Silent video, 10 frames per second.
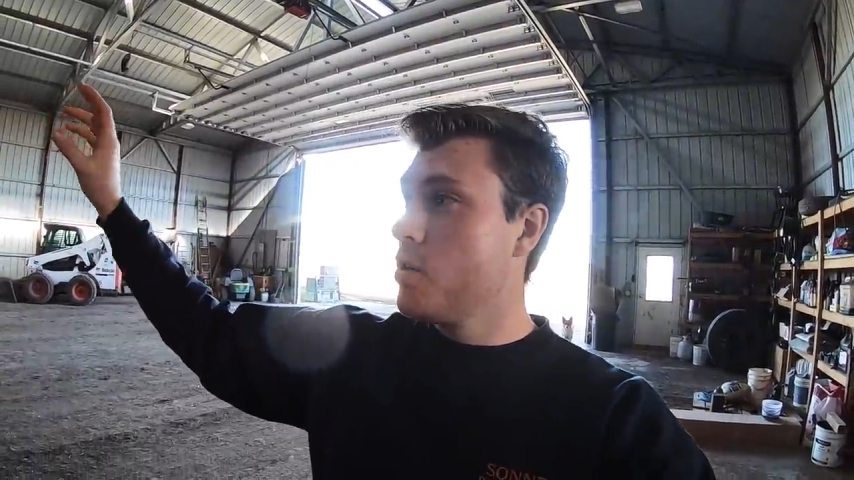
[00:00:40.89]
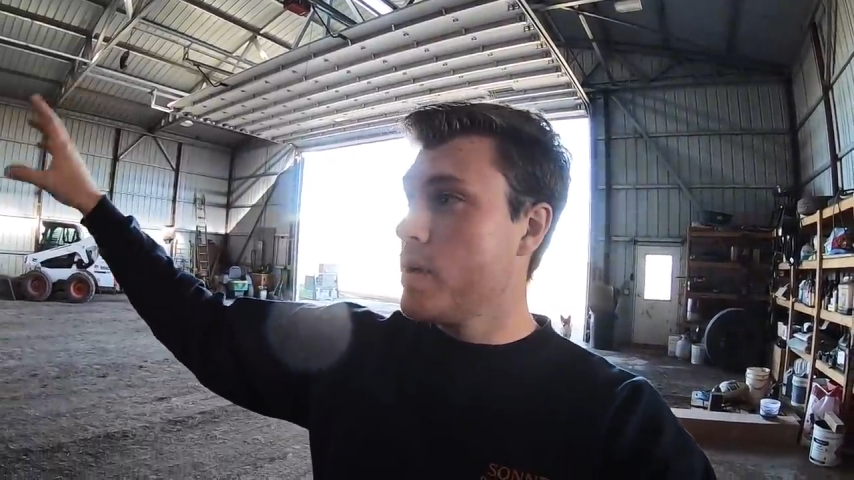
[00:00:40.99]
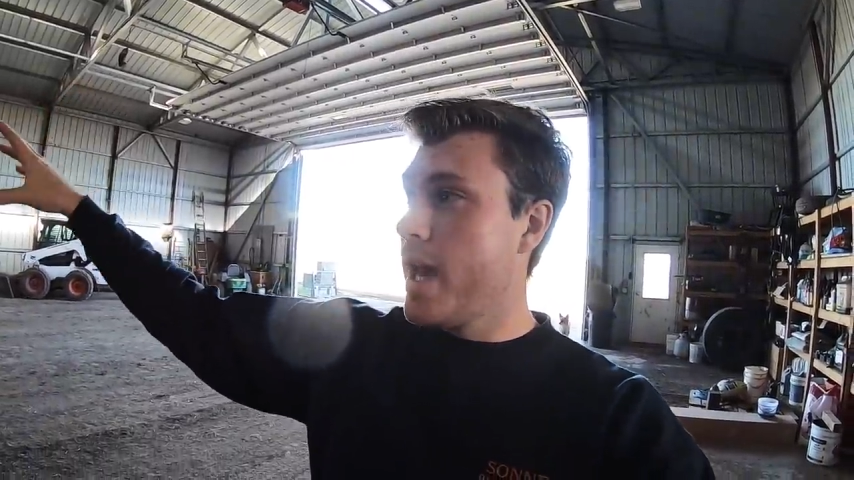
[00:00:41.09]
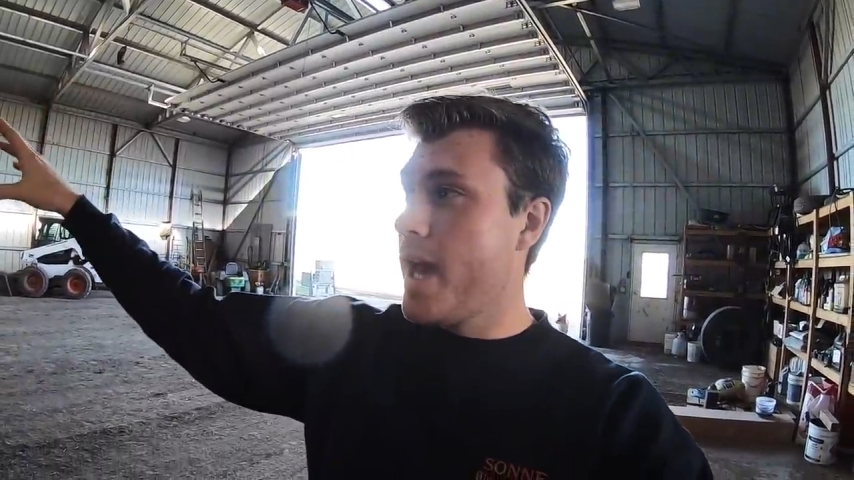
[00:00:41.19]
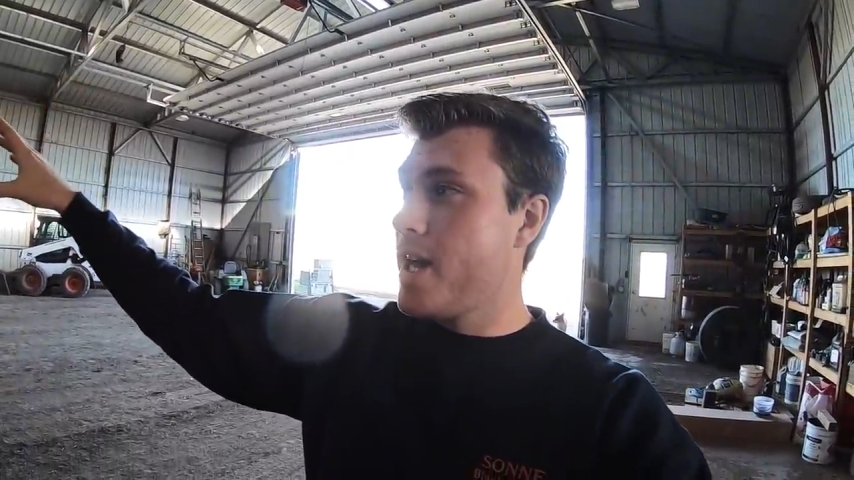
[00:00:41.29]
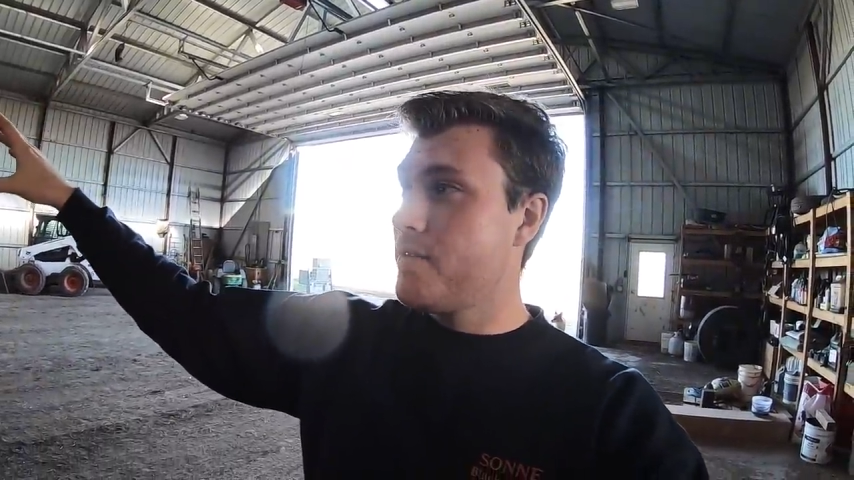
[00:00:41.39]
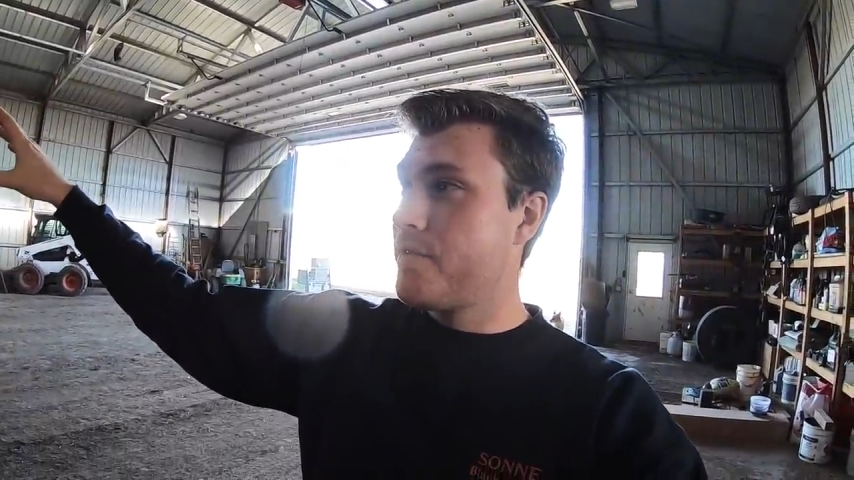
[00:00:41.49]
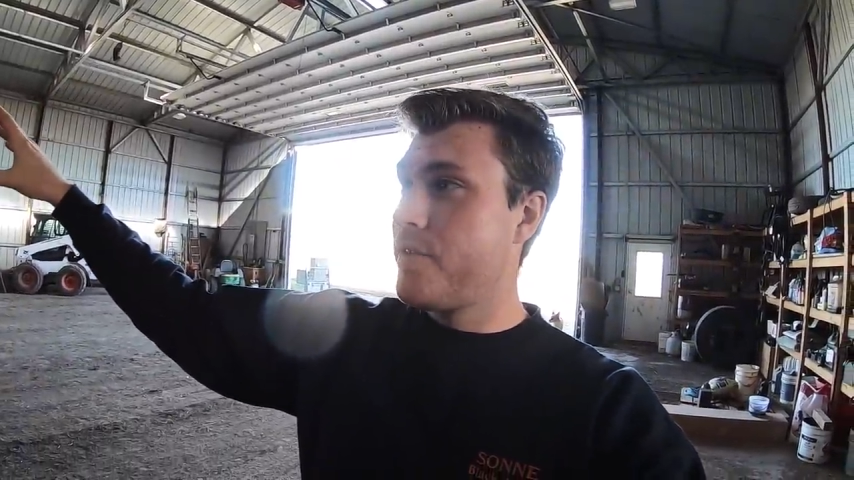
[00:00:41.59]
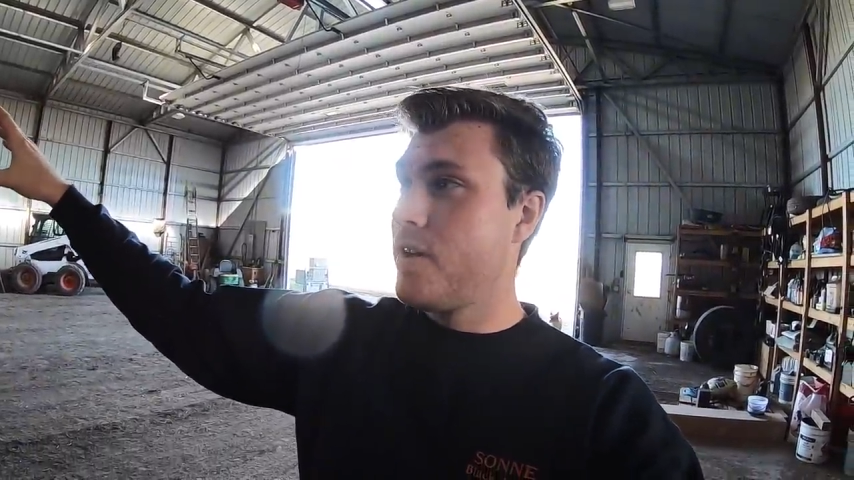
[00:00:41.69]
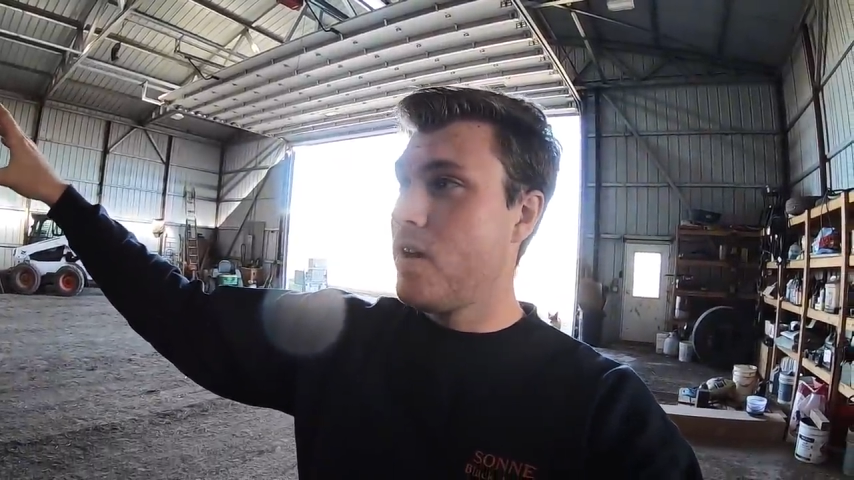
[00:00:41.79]
We
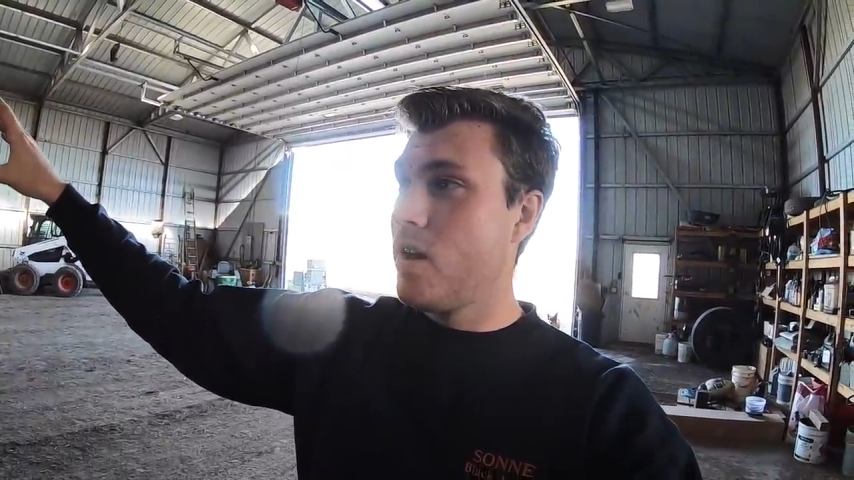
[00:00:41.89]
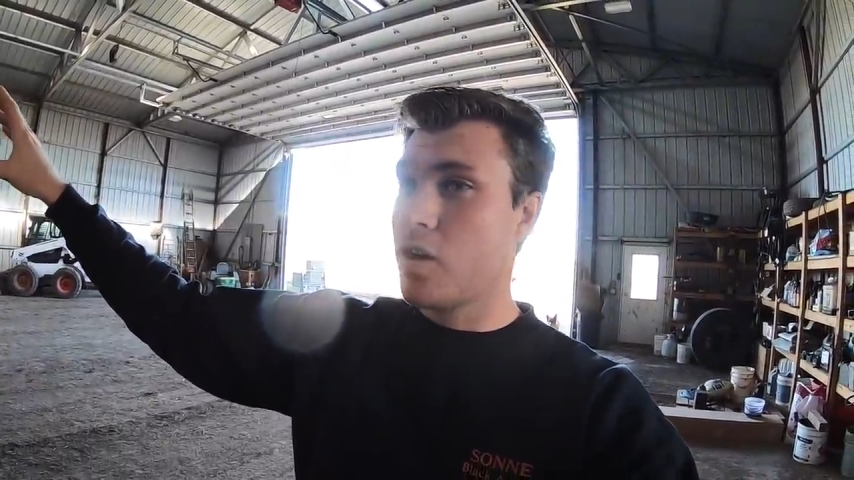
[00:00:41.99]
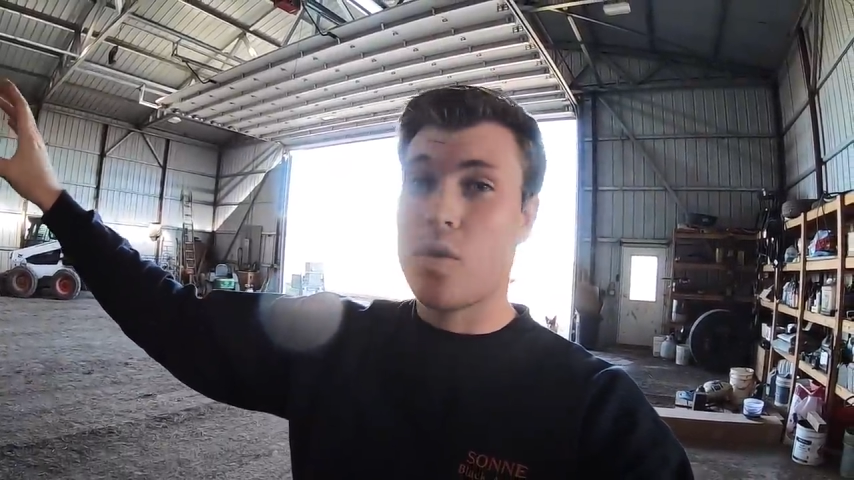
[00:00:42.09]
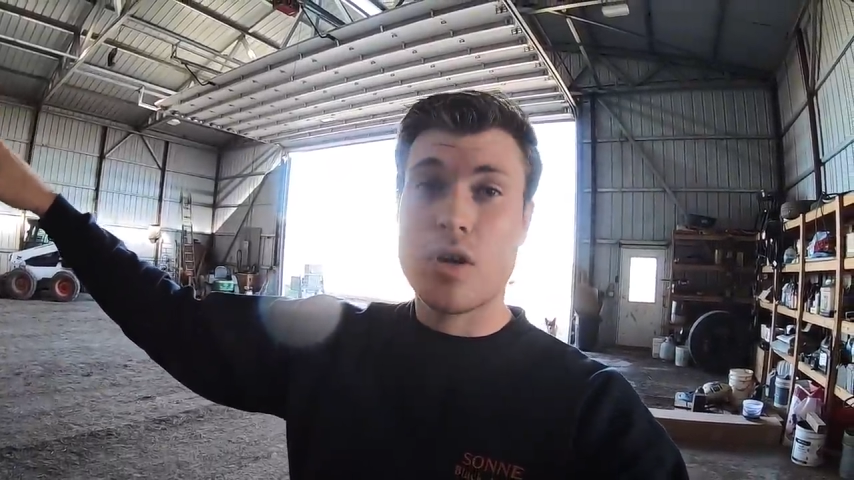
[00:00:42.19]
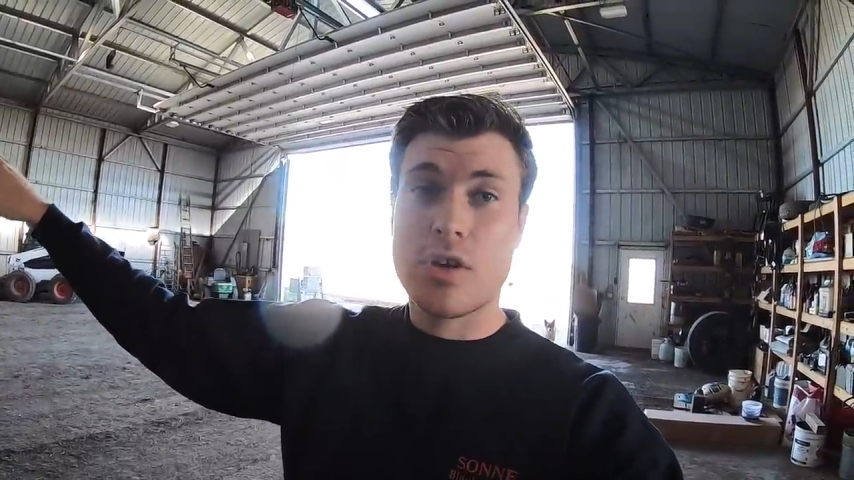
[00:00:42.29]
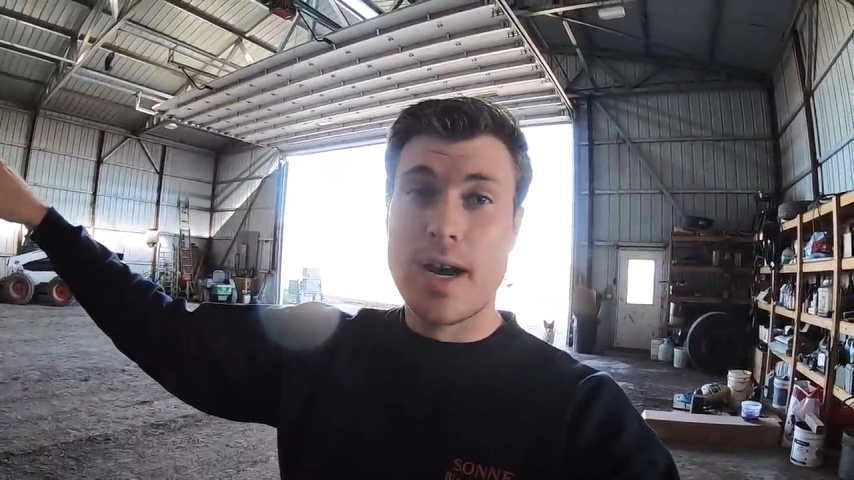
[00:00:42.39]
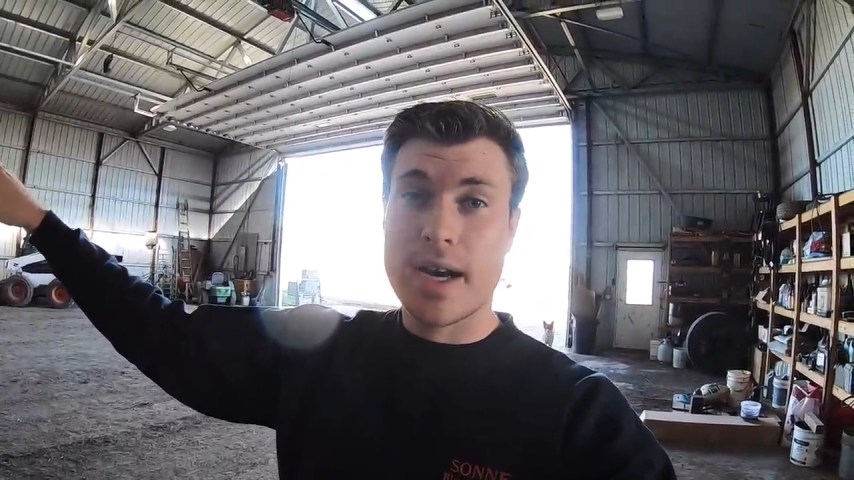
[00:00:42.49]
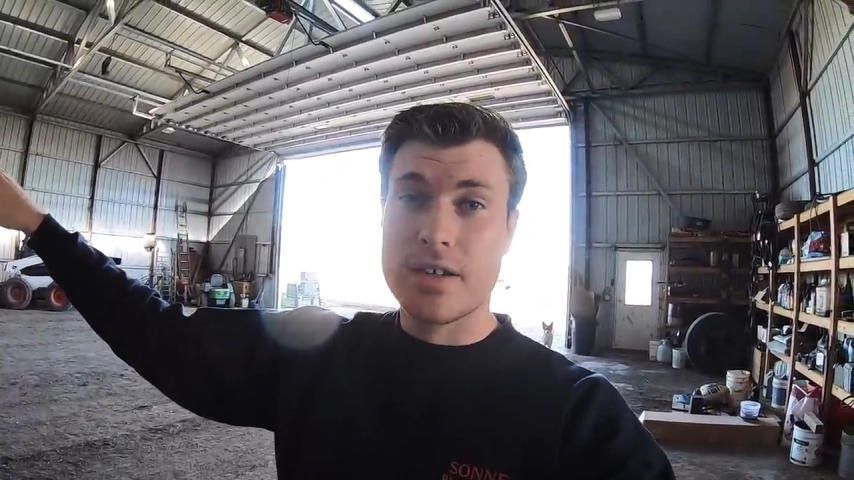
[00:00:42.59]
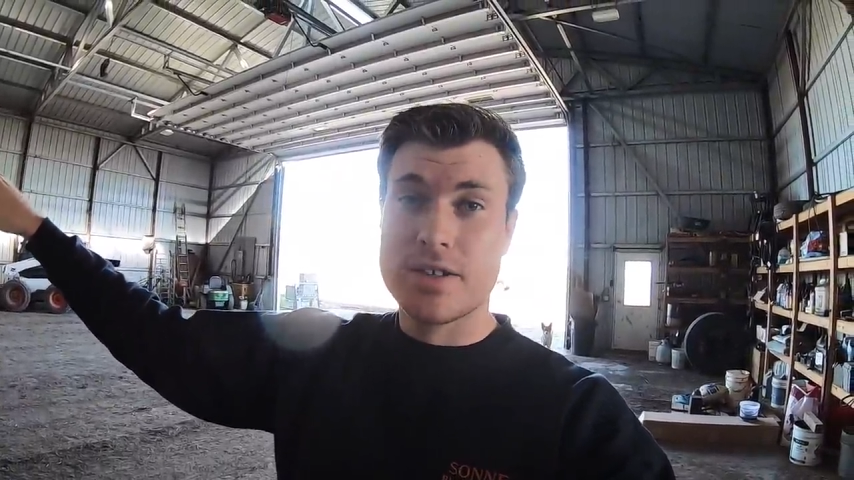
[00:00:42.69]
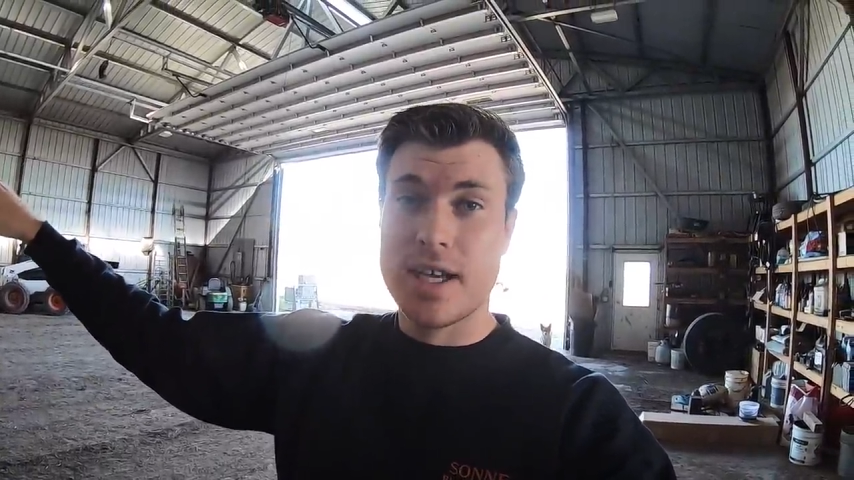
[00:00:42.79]
have a corn
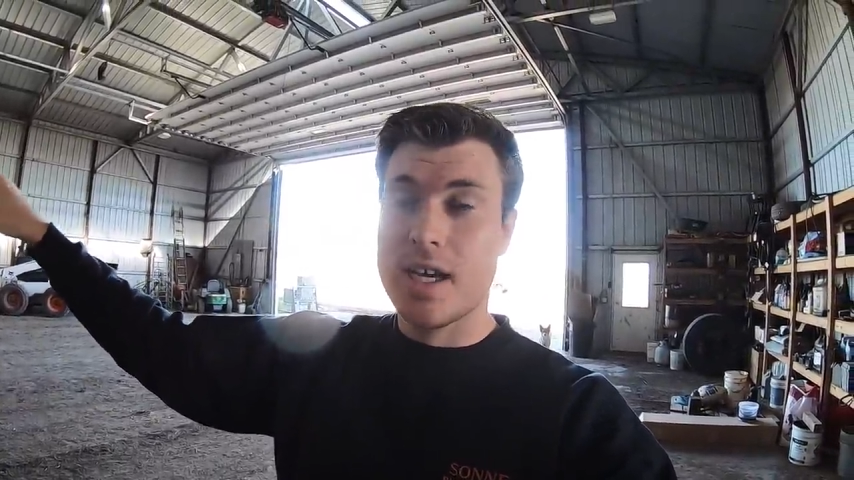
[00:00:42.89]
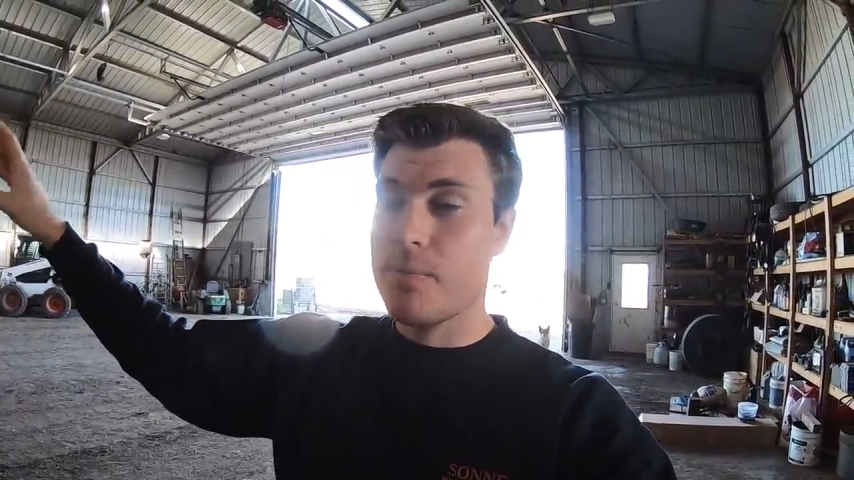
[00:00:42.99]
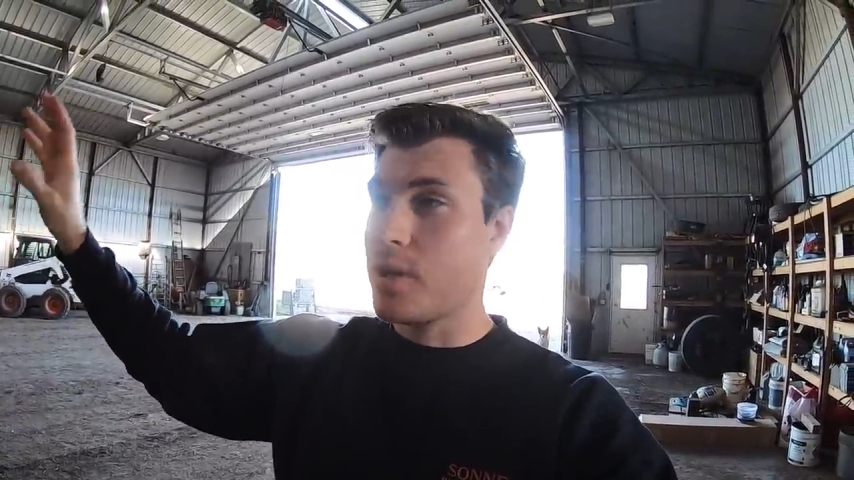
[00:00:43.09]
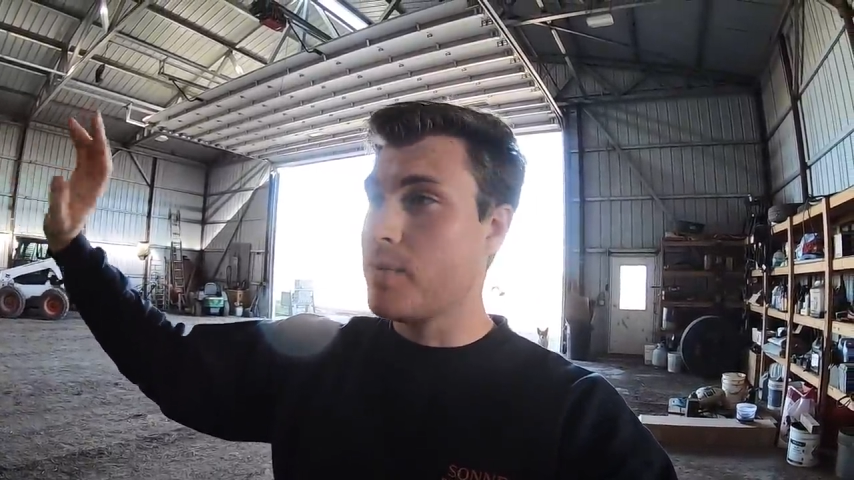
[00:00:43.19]
cracker set up,